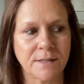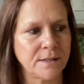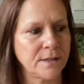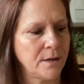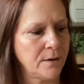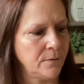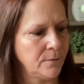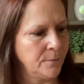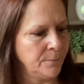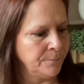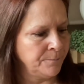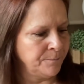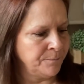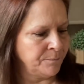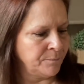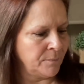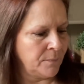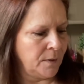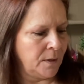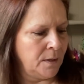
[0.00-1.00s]
So,
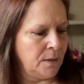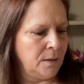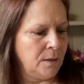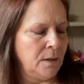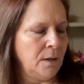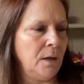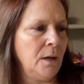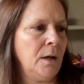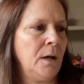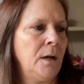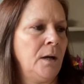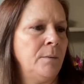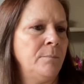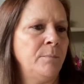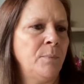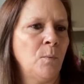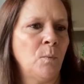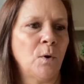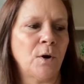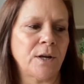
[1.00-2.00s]

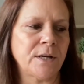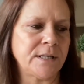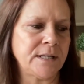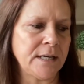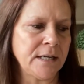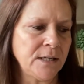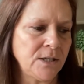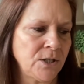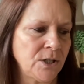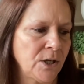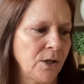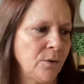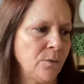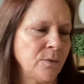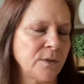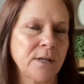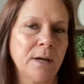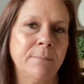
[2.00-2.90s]
but what I did do was I